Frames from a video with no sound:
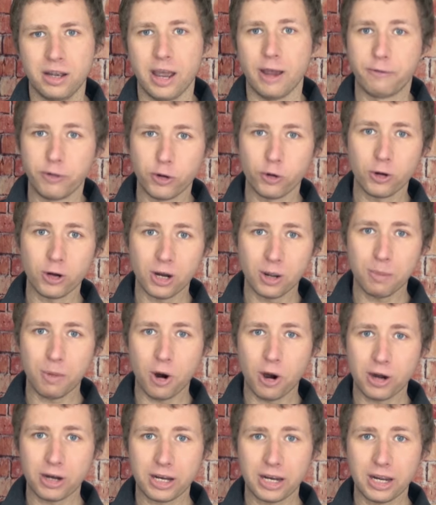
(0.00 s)
If you're in a
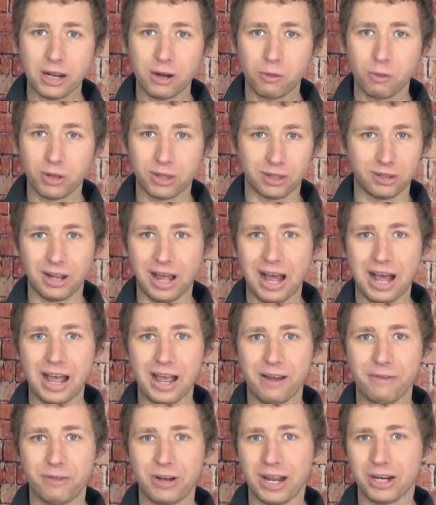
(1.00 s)
market with
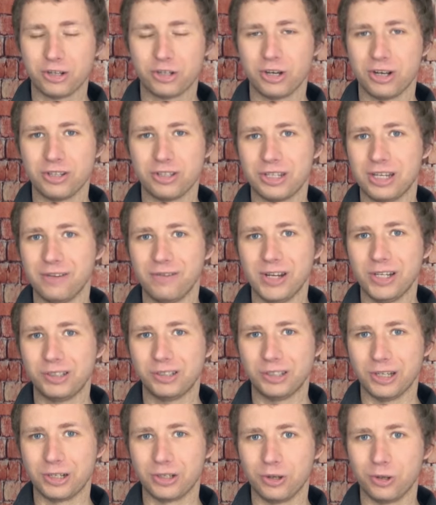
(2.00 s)
live NextGen T V
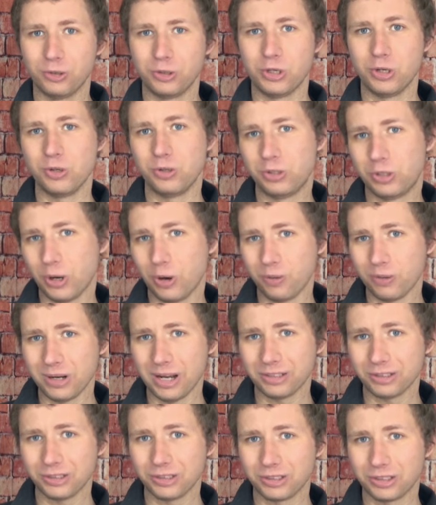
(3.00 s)
signals, you don't
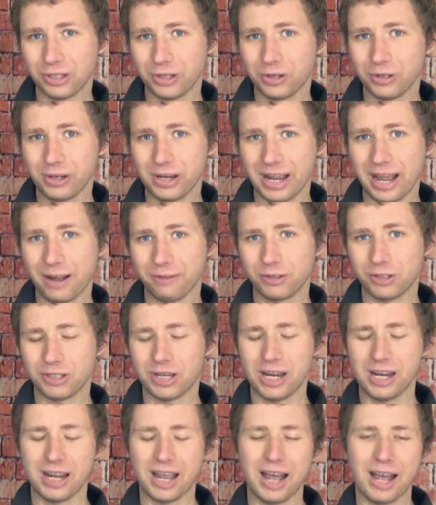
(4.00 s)
necessarily have to
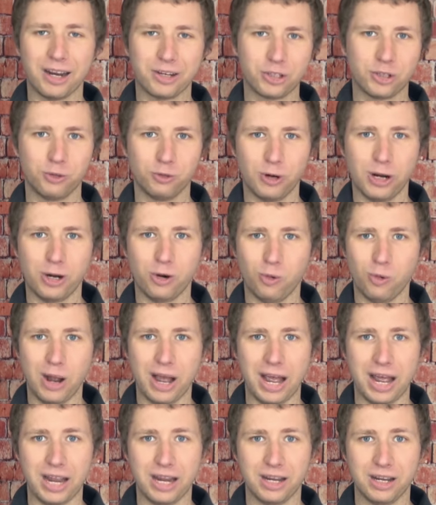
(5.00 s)
take action right
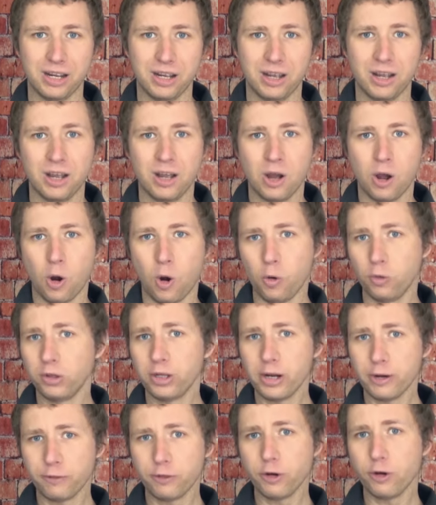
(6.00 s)
away.
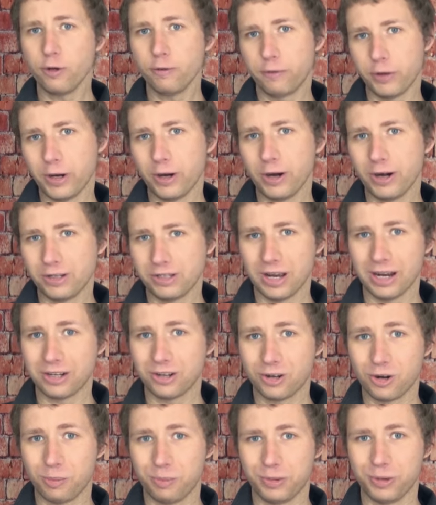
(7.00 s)
Only if you're a very
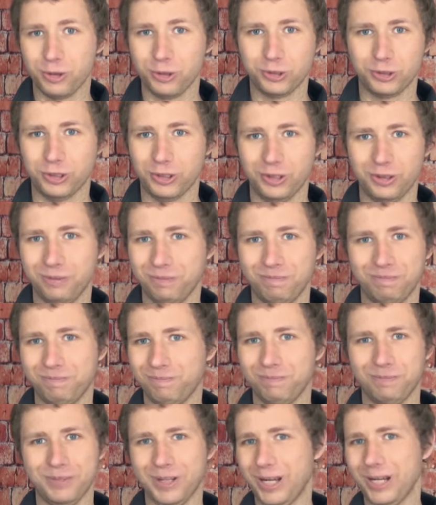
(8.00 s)
technical person,
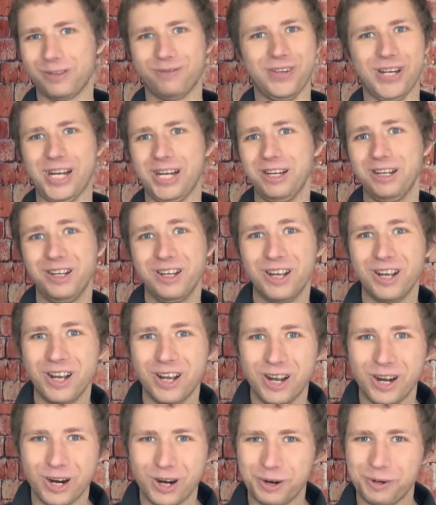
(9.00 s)
like me,
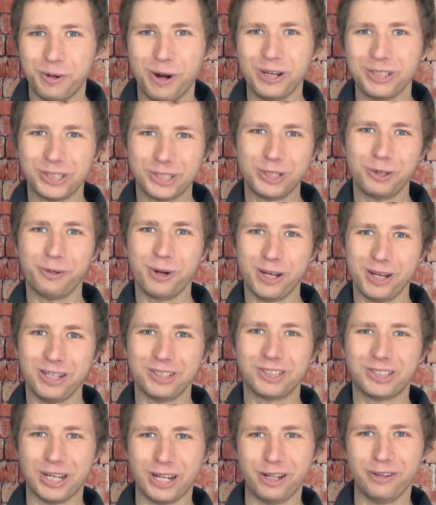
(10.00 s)
who wants to
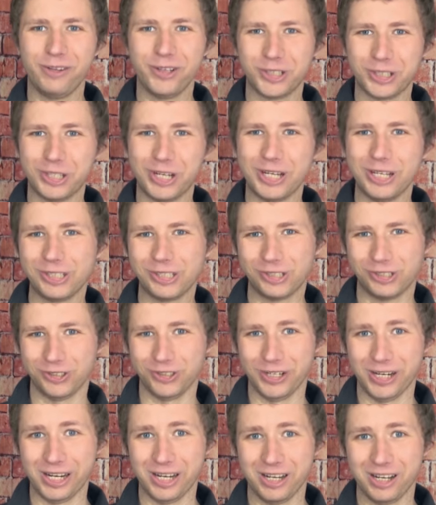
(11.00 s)
witness television
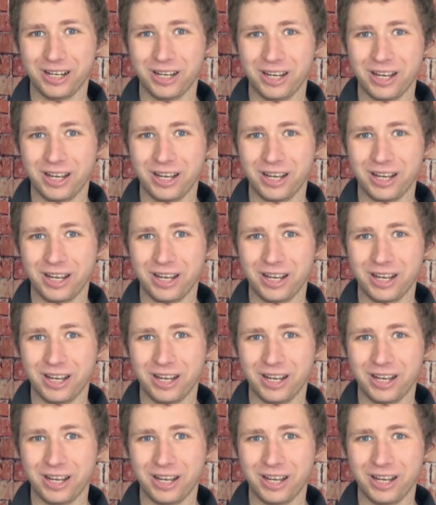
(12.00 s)
history.